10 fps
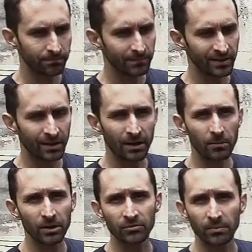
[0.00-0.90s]
it's like a
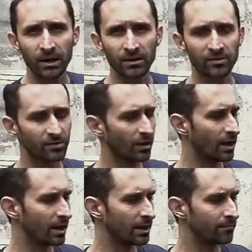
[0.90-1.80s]
couple
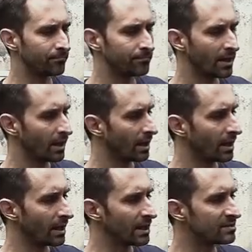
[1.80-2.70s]
$100.
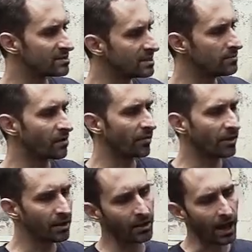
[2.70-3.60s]
It seems a
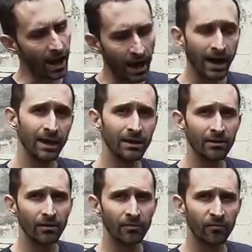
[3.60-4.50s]
little high
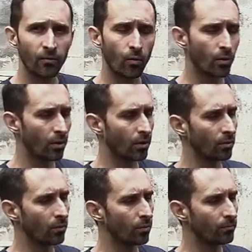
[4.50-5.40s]

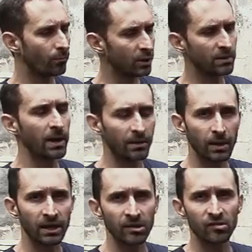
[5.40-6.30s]
for what the
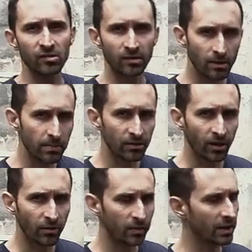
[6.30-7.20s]
backpack is compared to
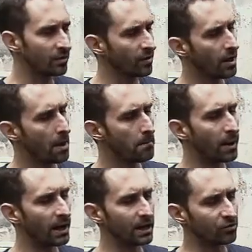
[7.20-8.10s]
other things,
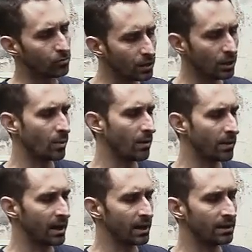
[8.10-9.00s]
but it's really well
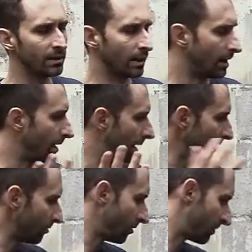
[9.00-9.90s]
made. I
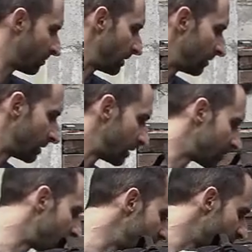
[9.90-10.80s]
don't know if it's made in the United
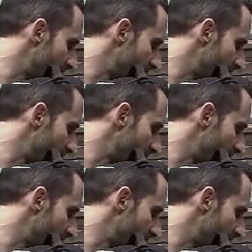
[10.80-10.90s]
States or